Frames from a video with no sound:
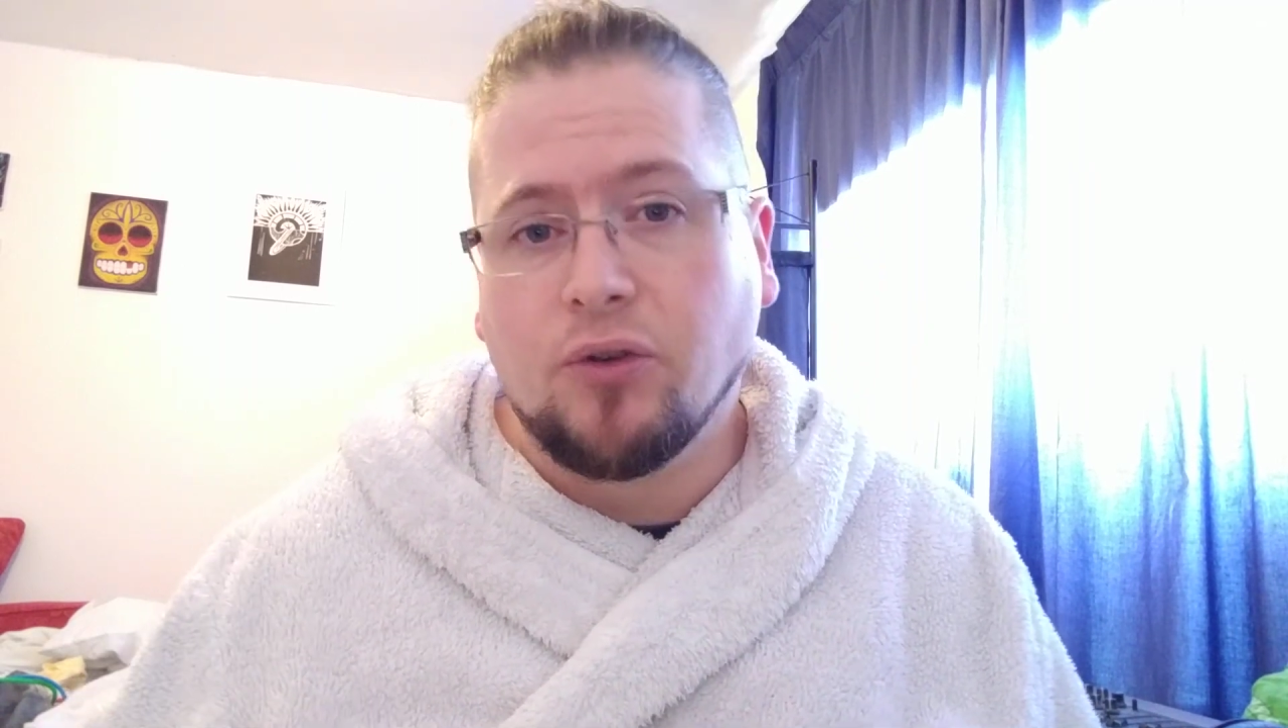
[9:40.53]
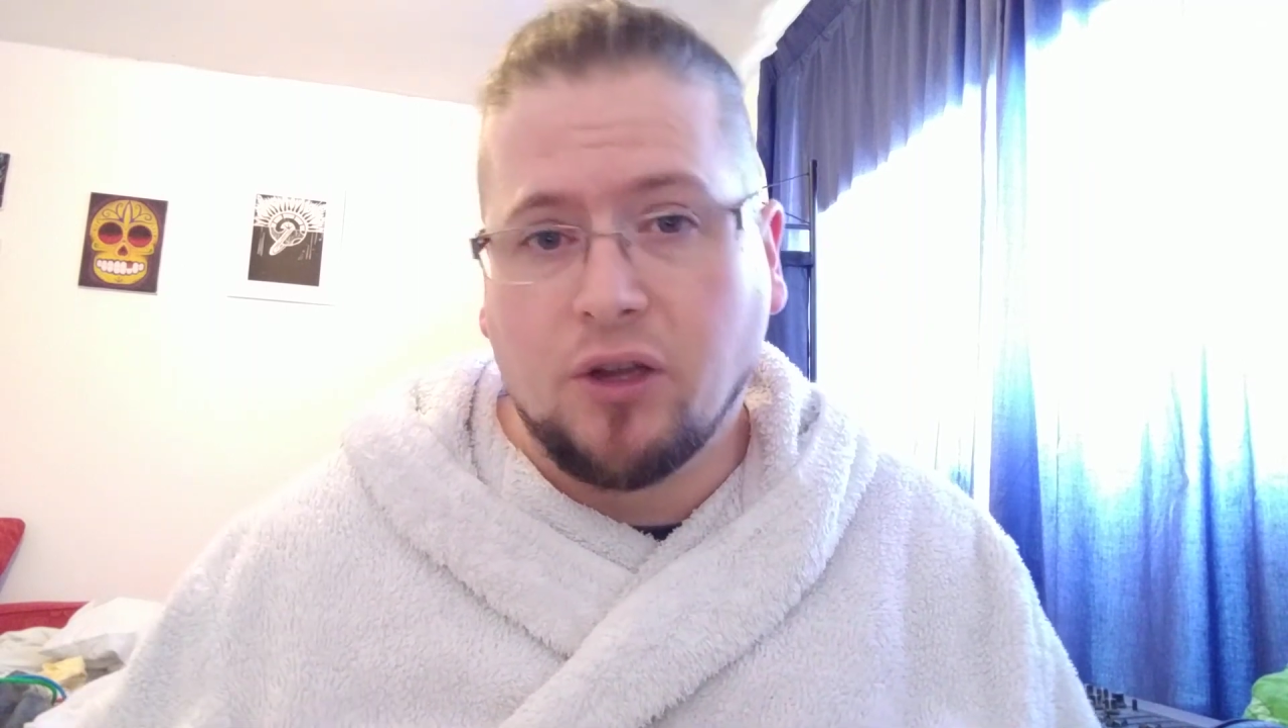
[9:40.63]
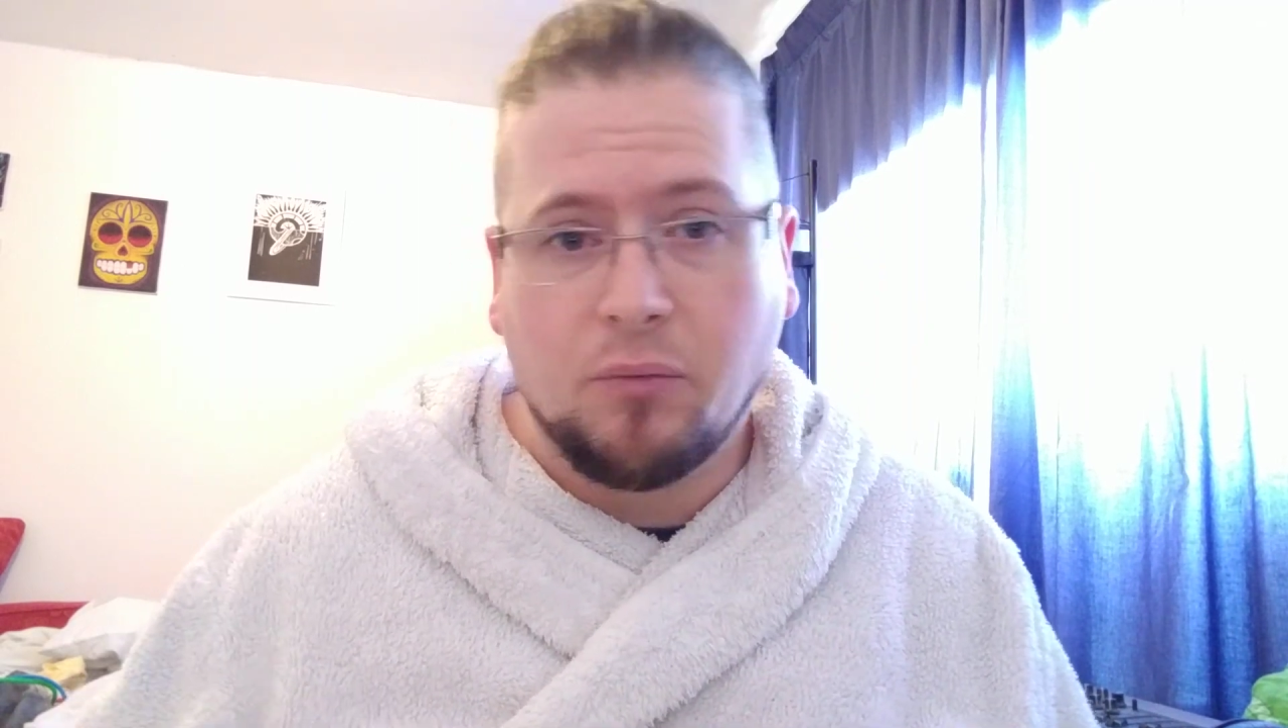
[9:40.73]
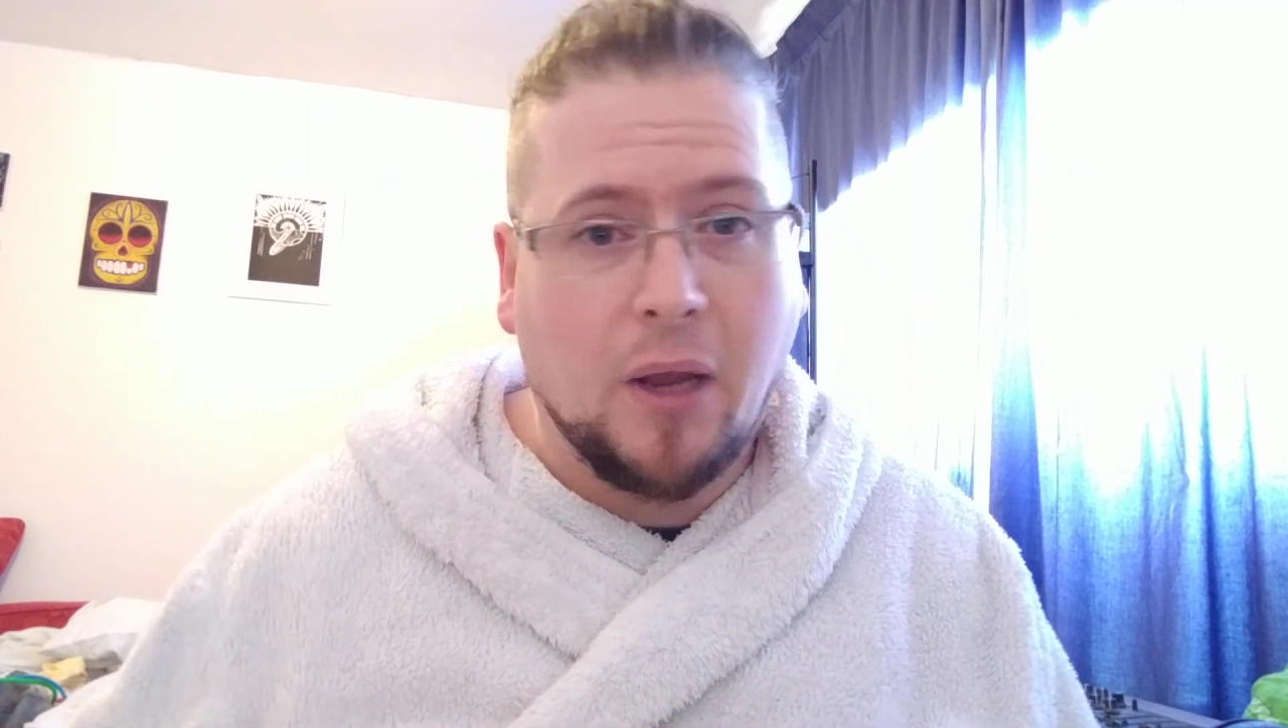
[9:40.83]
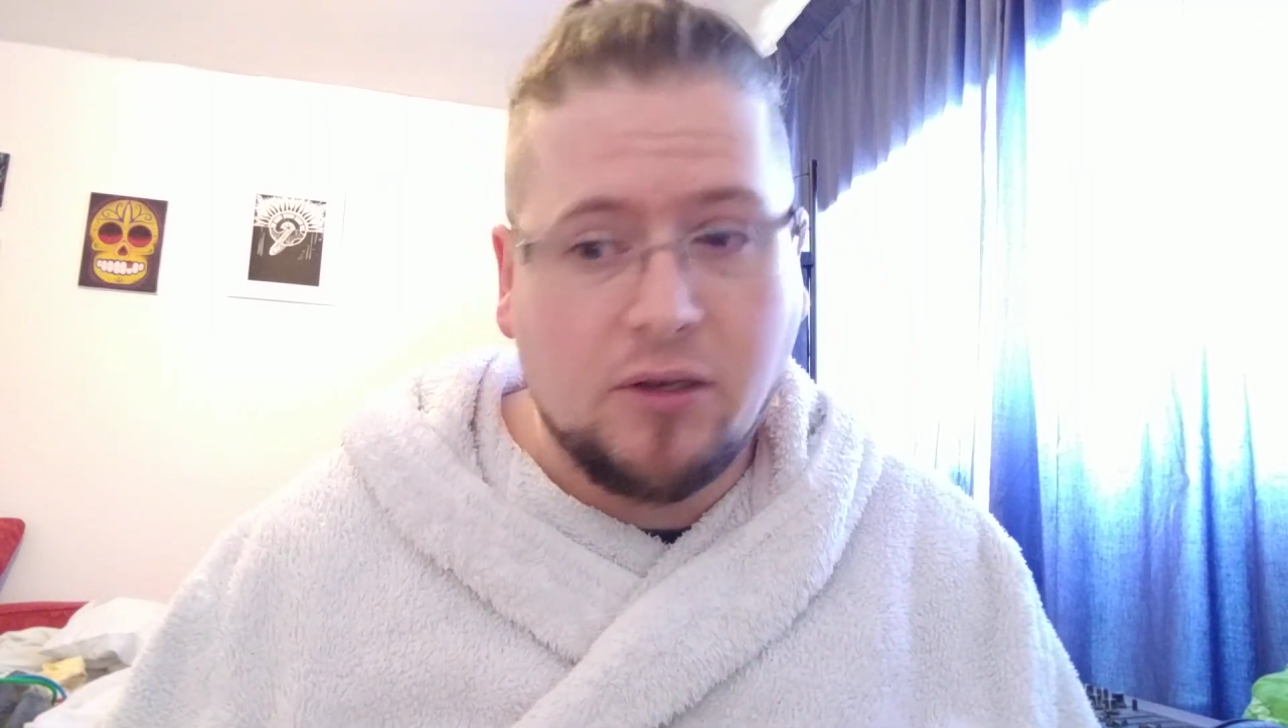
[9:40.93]

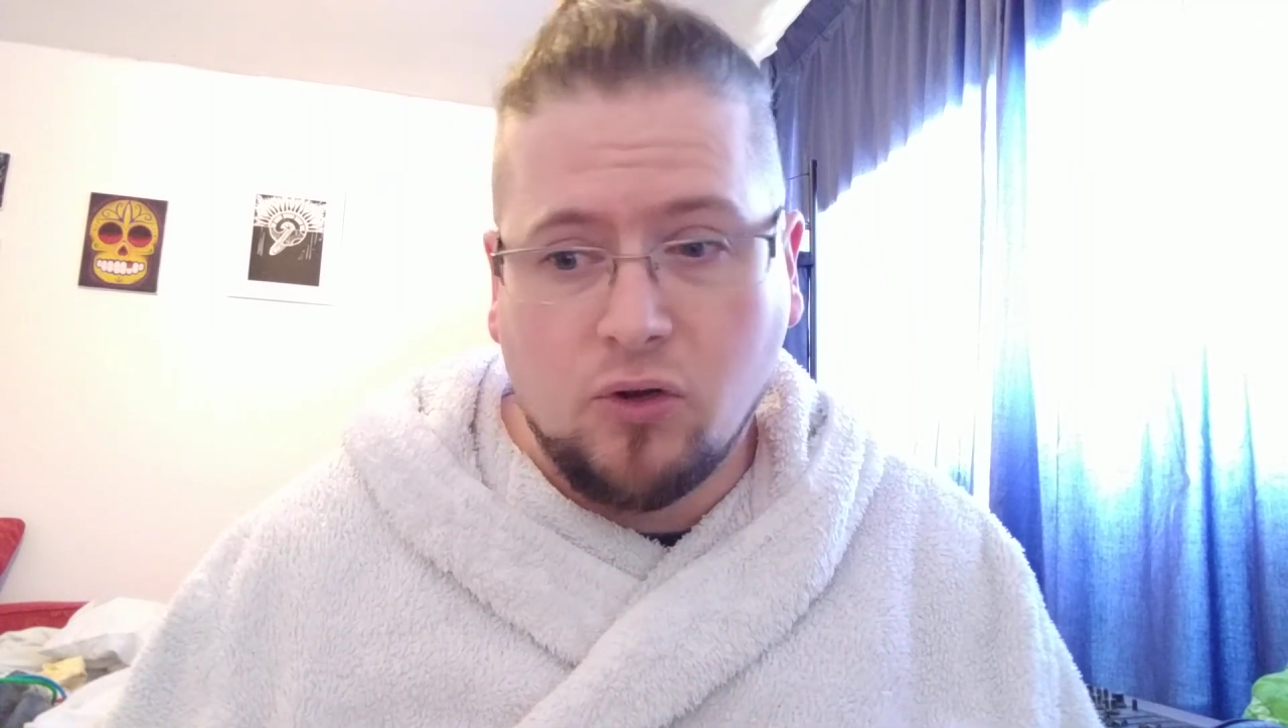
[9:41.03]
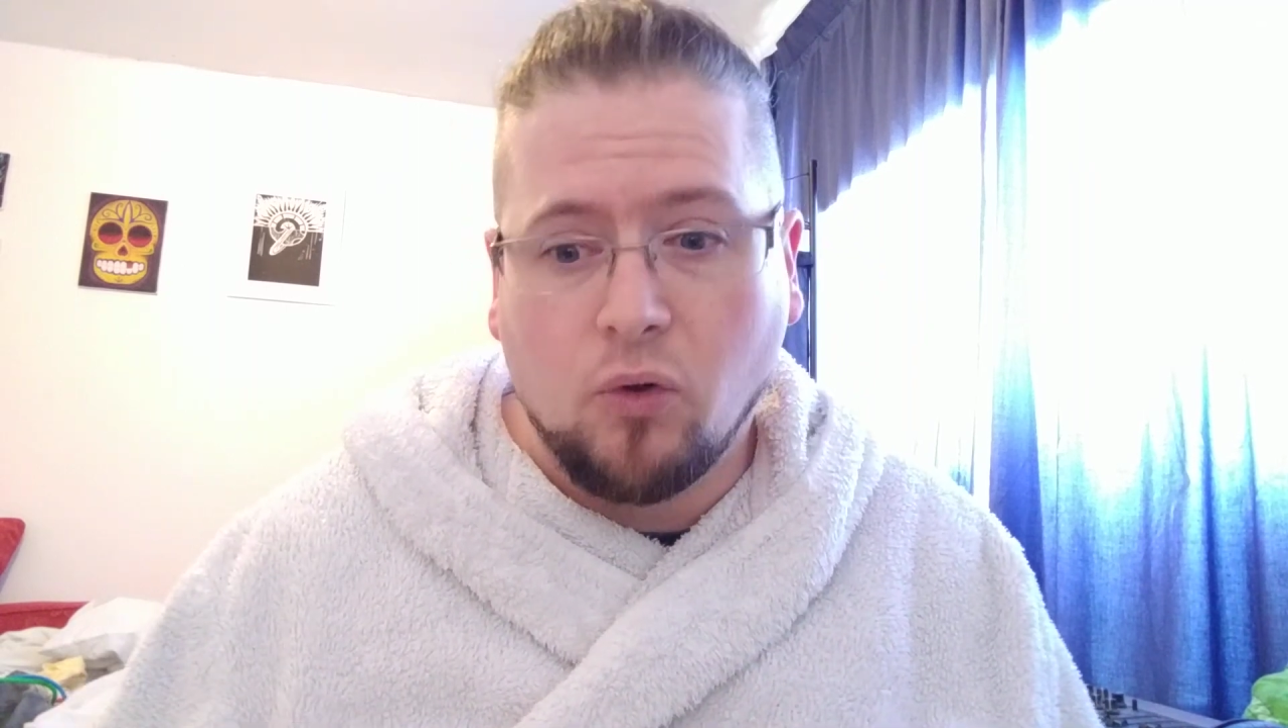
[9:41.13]
under the best